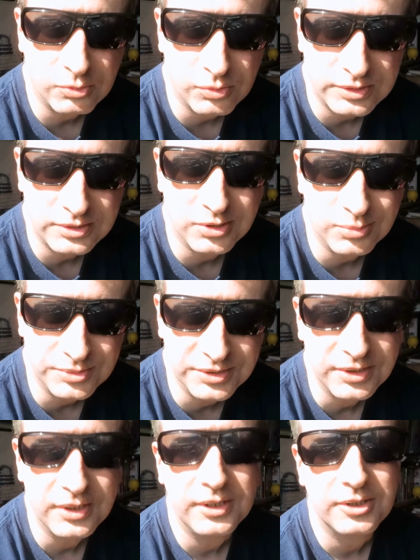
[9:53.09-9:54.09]

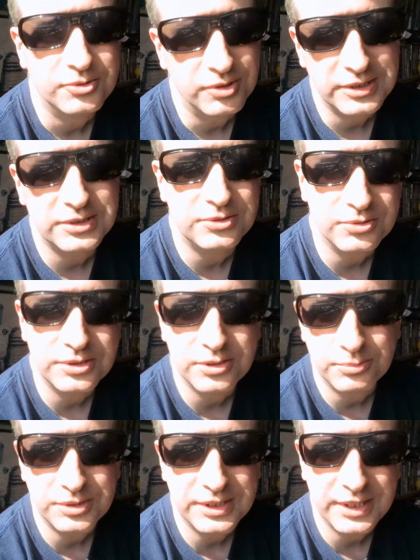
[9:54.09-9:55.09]
quadcopter, tried to join
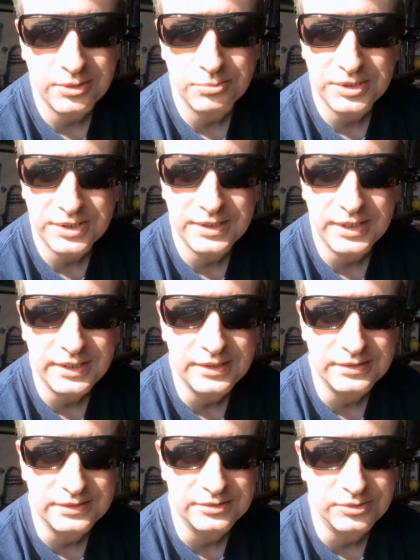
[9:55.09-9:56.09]
them together within the
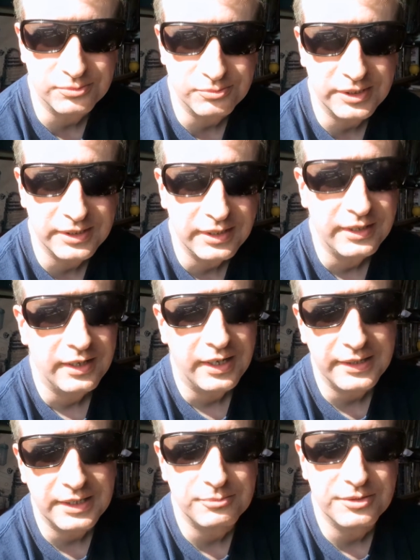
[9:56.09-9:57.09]
editing software
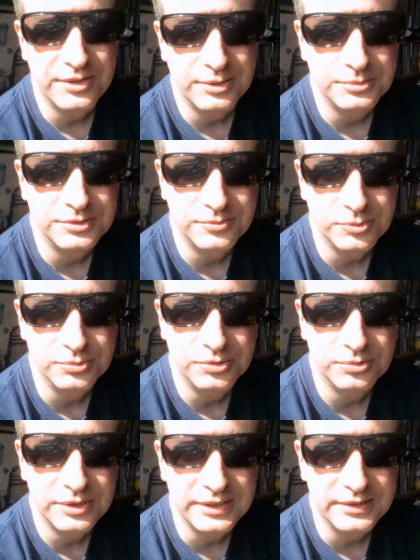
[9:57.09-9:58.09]
and everything was full
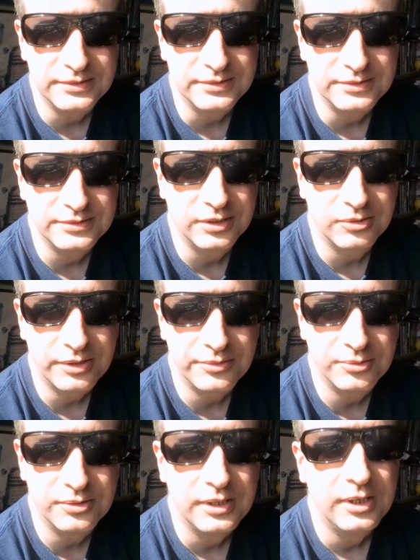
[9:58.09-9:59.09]
screen so I
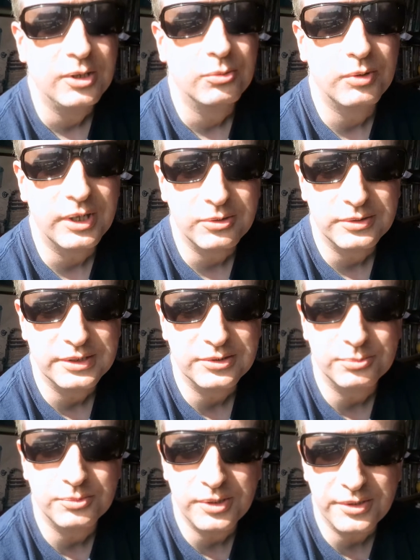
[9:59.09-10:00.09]
thought well
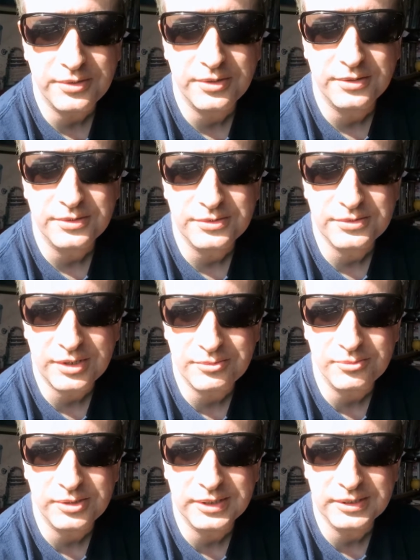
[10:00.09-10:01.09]
it's worth
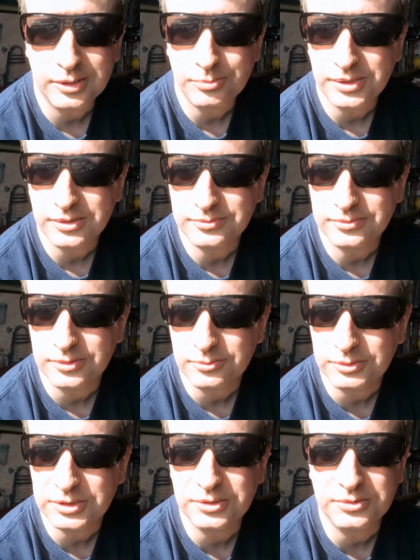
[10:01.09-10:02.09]
suffering a bit of
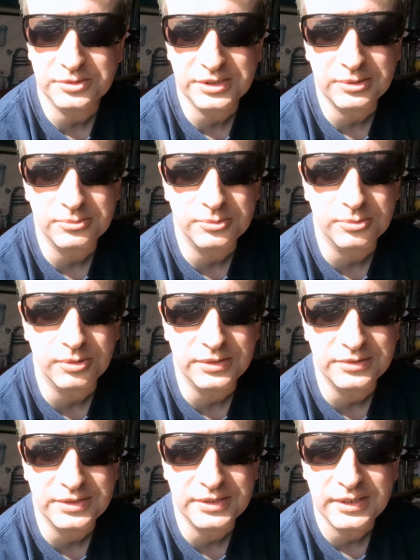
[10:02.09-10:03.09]
reduced sound
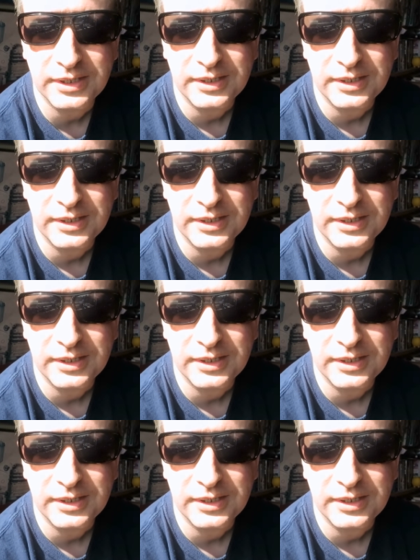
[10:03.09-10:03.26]
quality